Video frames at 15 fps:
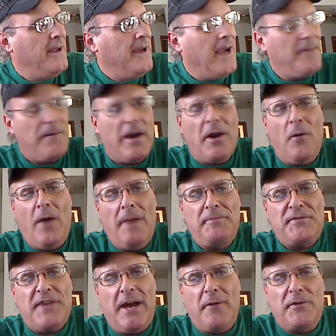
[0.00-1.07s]
I found a
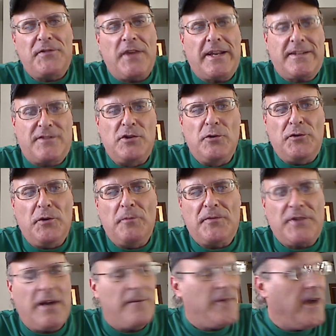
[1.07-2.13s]
website with like YouTube
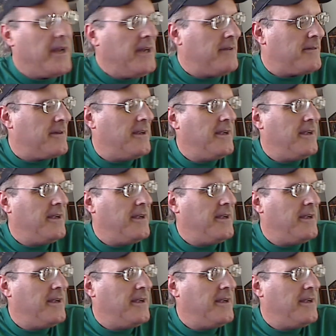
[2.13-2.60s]
stuff on it.